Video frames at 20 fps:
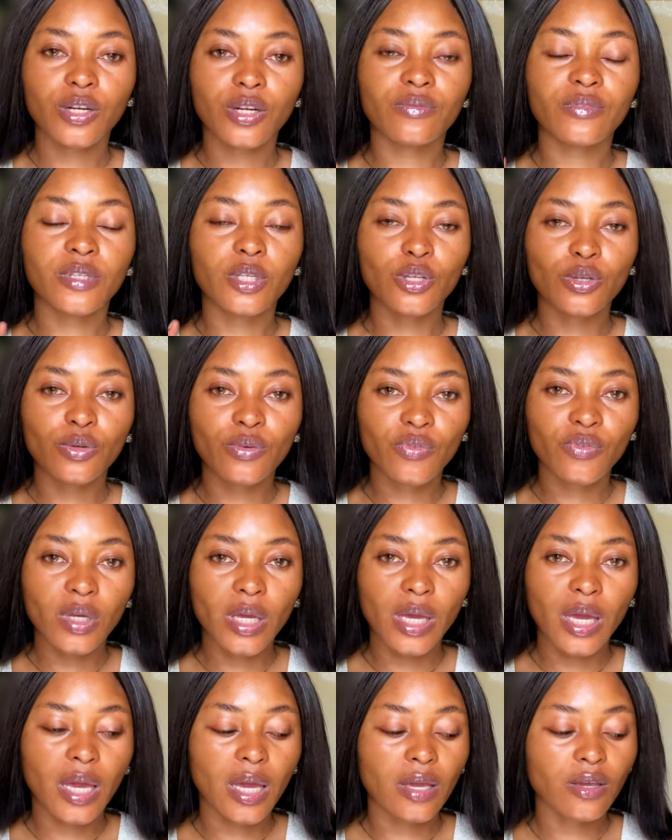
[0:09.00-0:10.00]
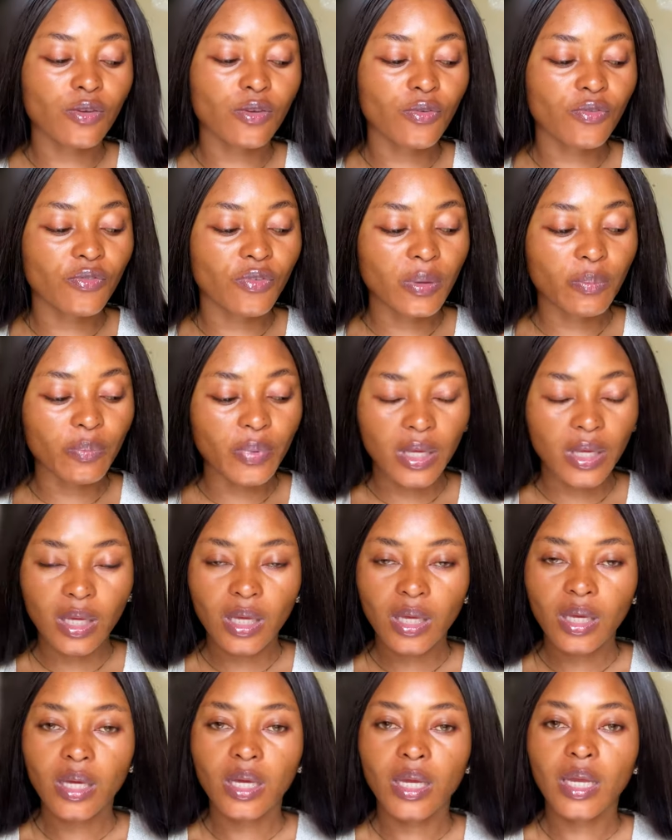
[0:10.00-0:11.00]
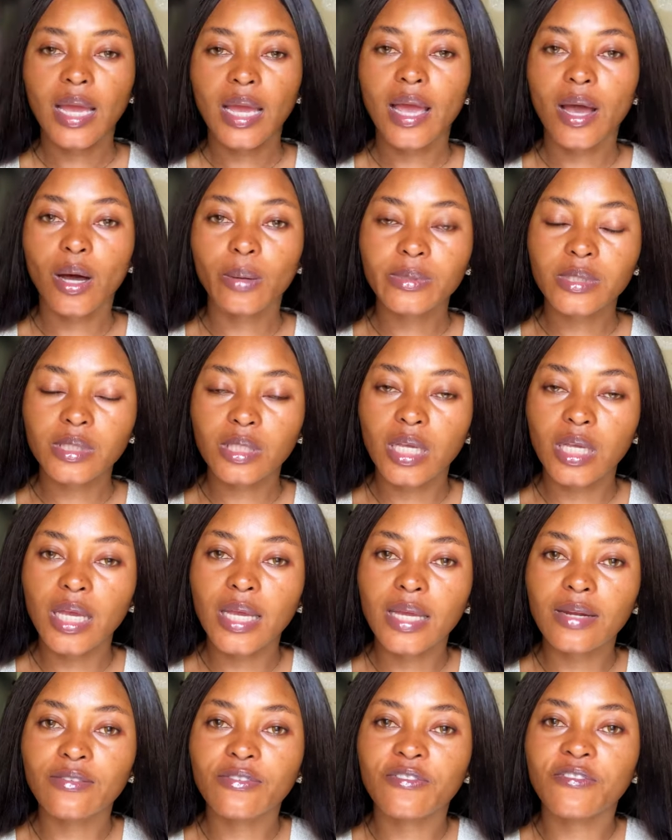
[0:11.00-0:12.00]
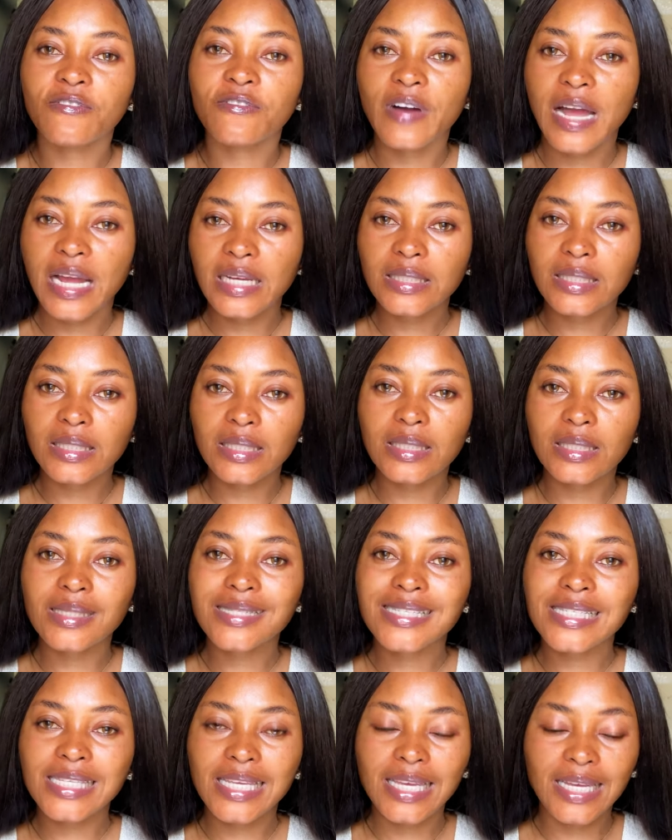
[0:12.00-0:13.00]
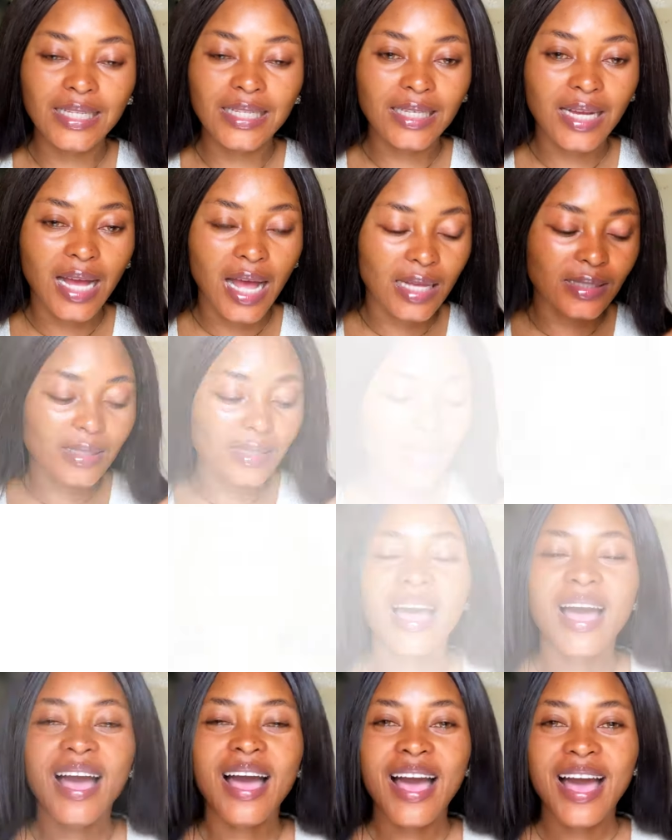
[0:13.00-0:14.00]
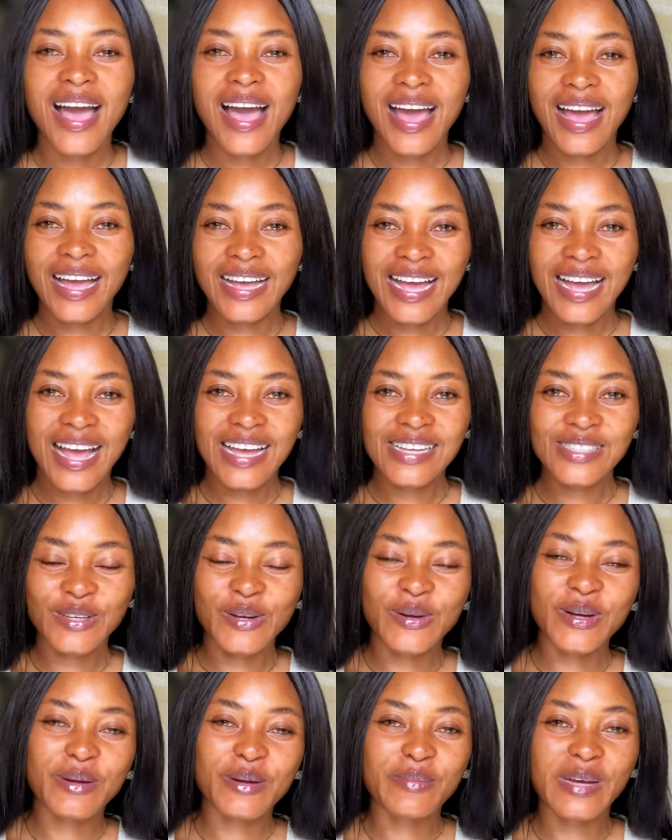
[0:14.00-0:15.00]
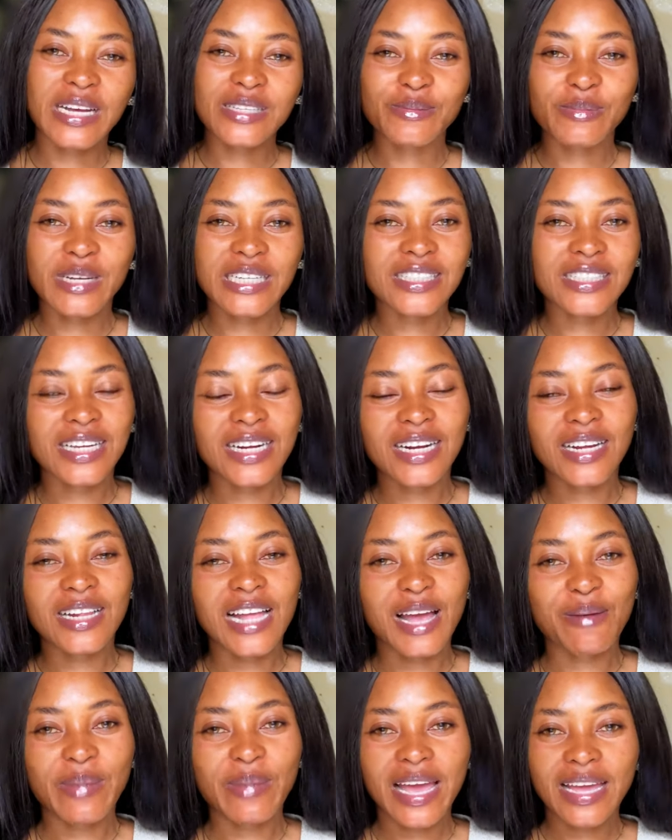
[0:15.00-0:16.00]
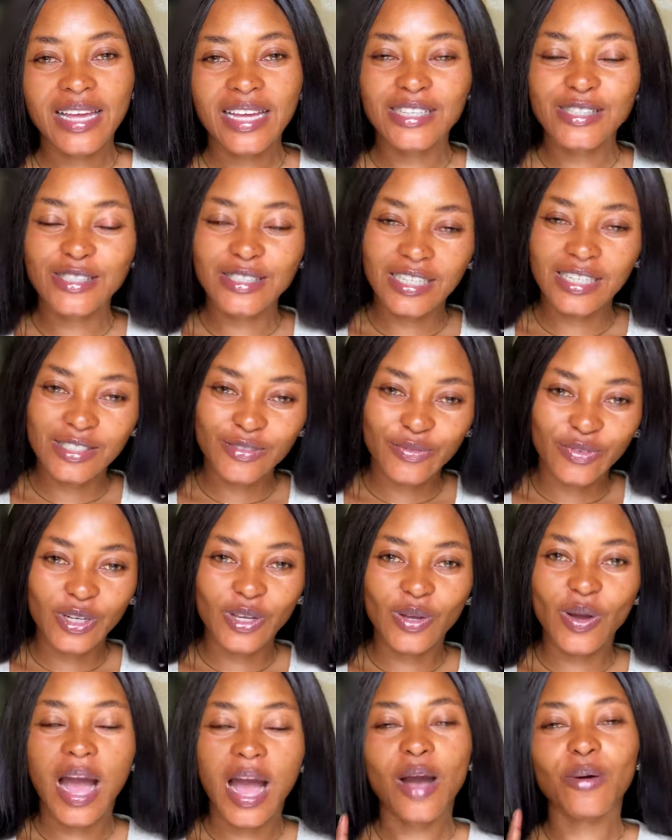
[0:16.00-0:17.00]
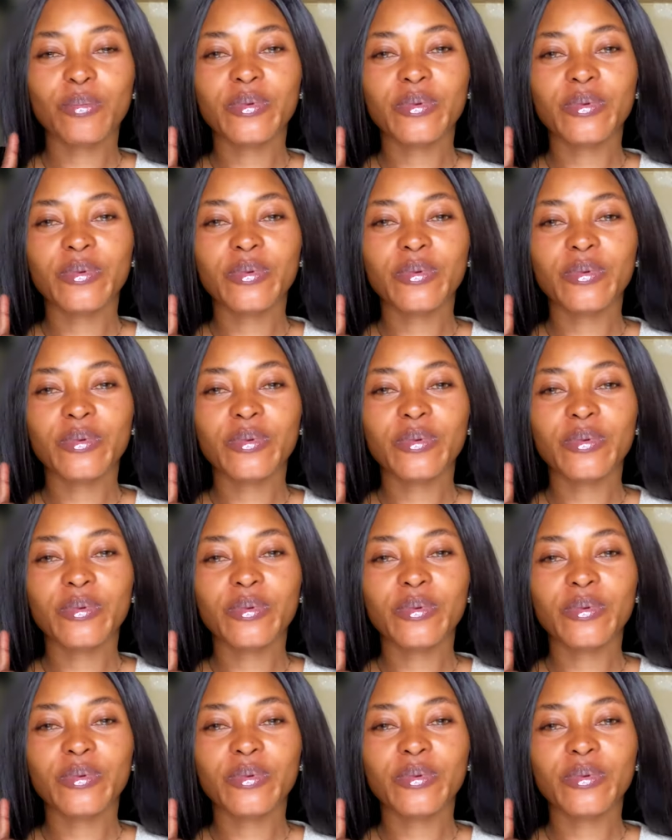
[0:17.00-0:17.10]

of the UVA, UVB helps in fighting skin cancer. Hi guys, you're welcome back to my channel. I'm Eki. Today's video, I'll